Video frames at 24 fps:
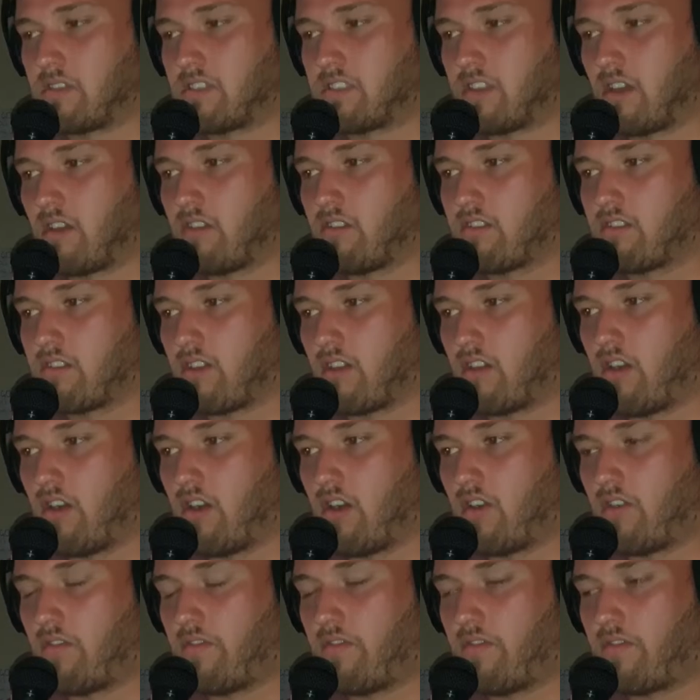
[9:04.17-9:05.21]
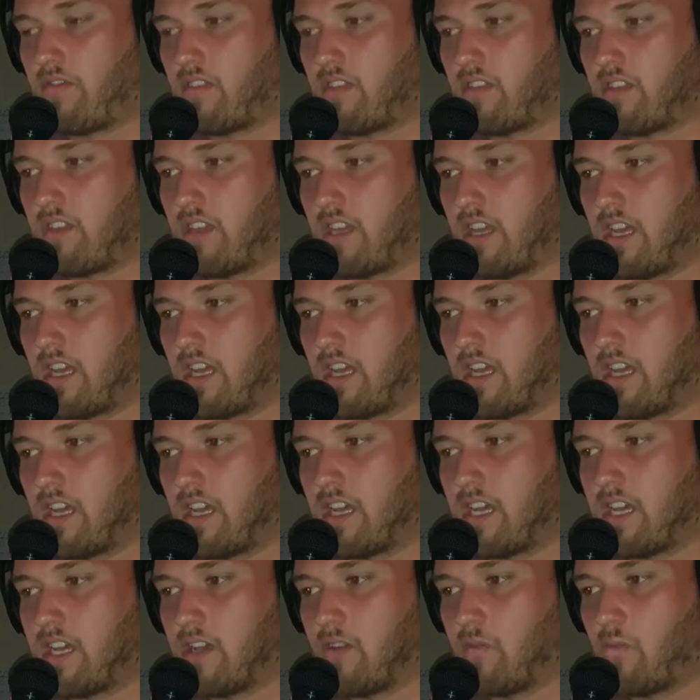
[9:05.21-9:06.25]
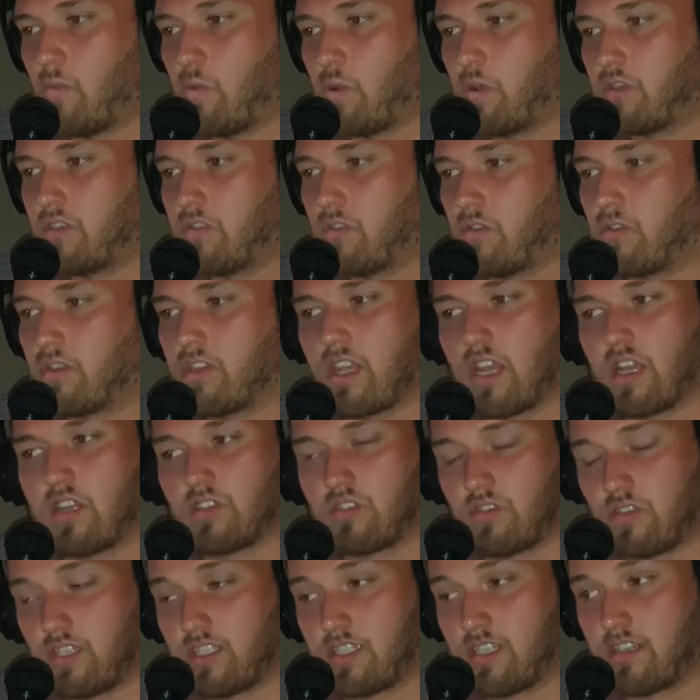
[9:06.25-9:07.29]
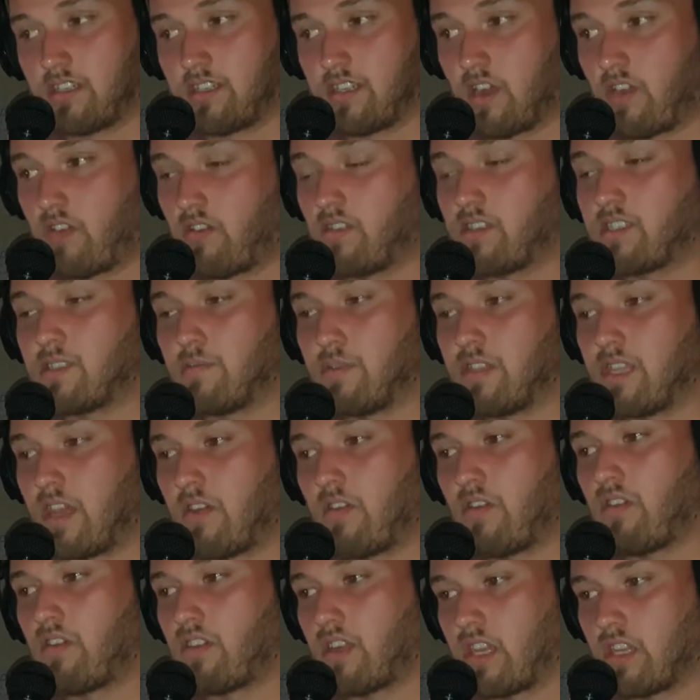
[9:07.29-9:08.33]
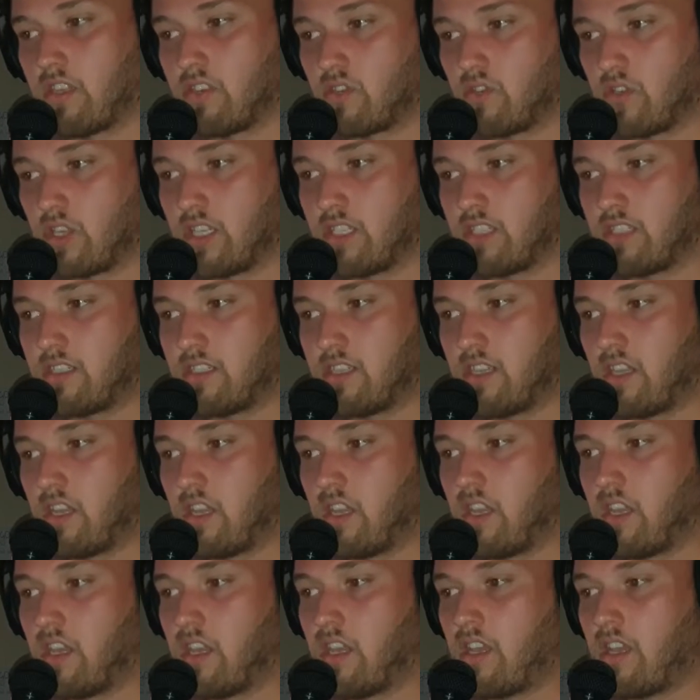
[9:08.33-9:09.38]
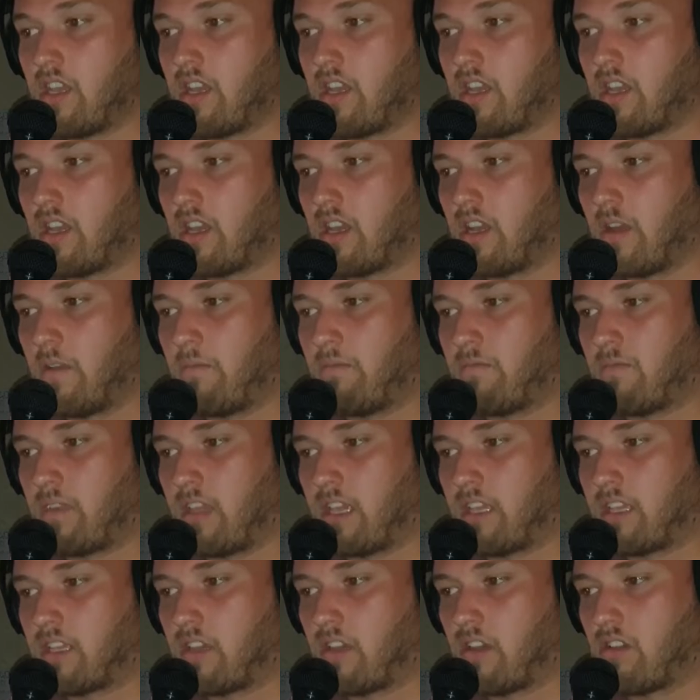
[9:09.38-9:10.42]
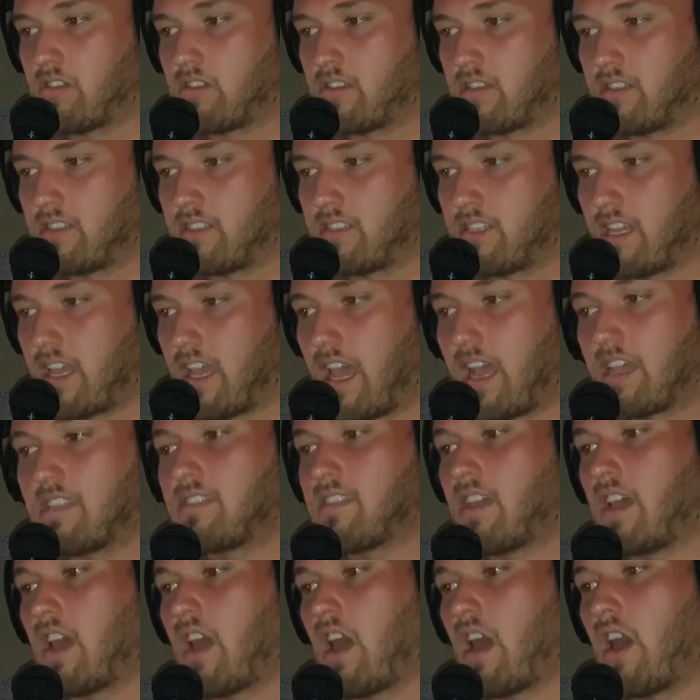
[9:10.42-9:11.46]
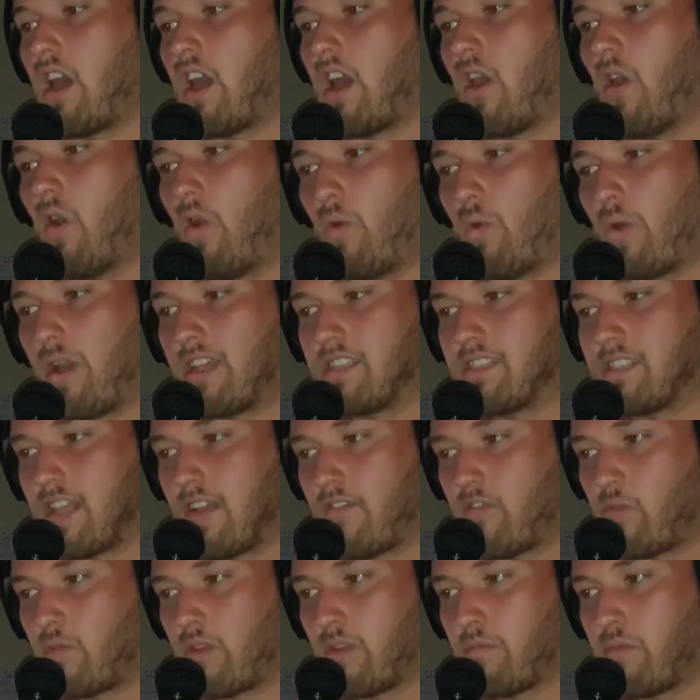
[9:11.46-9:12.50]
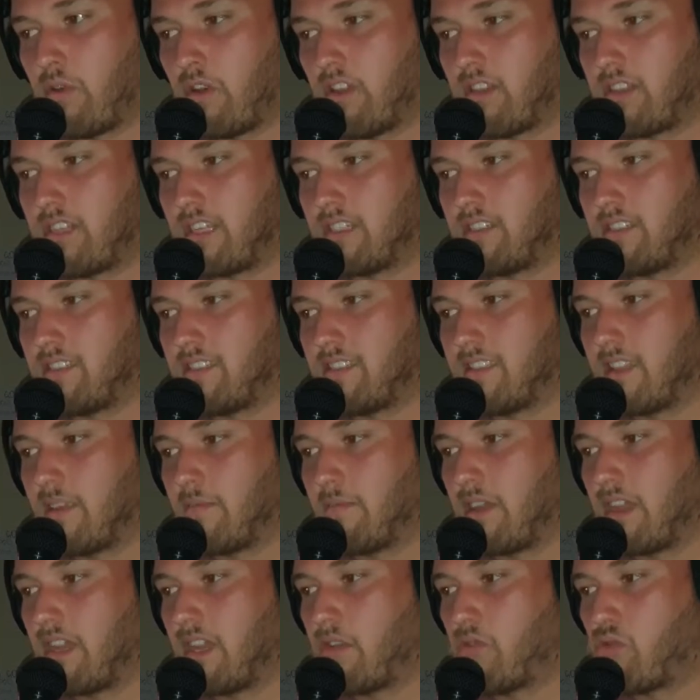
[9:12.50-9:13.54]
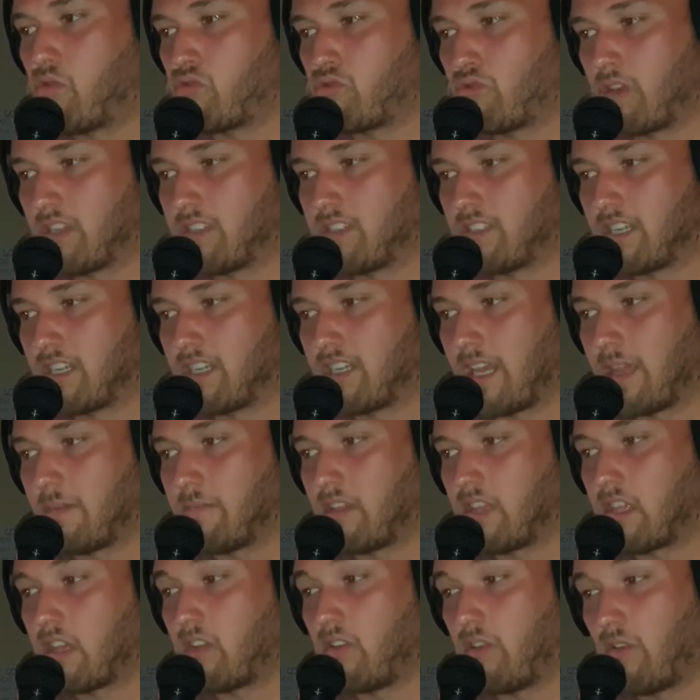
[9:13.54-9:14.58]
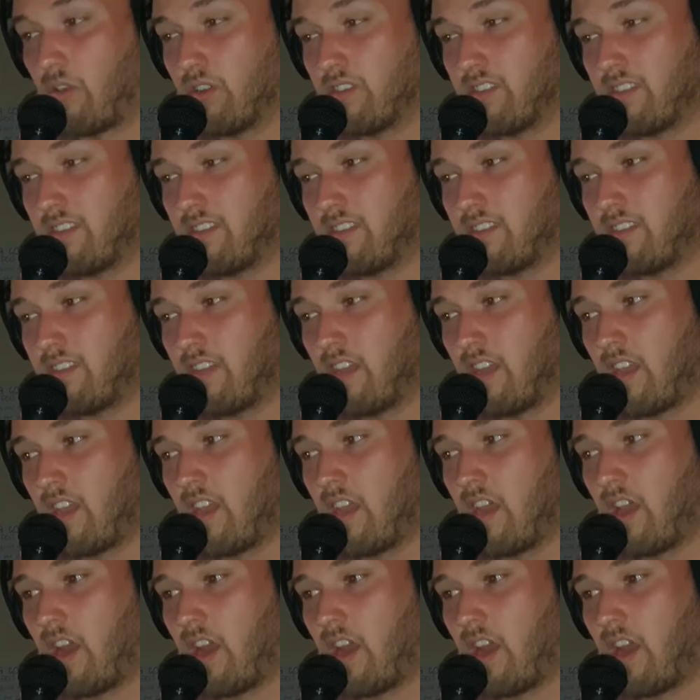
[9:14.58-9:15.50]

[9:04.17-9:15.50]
is a result of war-torn countries and terrorism in their own countries. He goes on to say, as always, left-wing politicians and the media will rush to claim that the causes